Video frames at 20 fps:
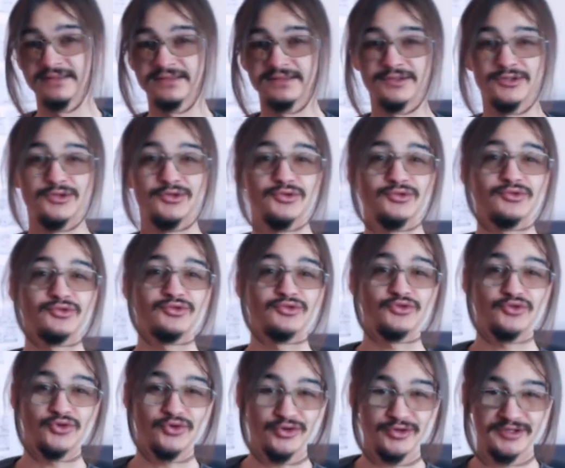Your
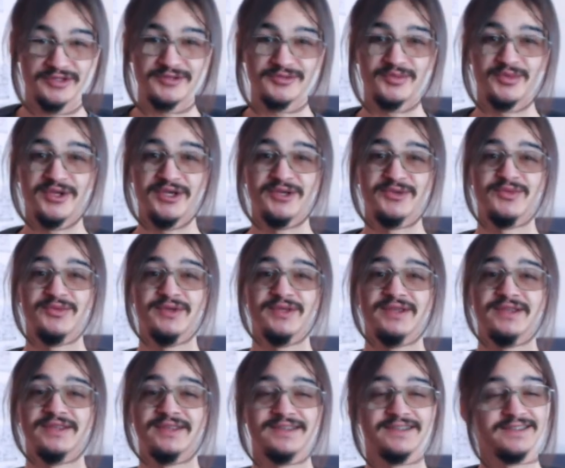choice, baby,
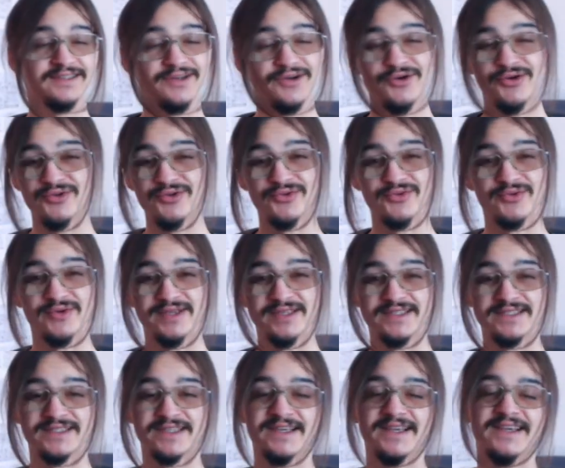always.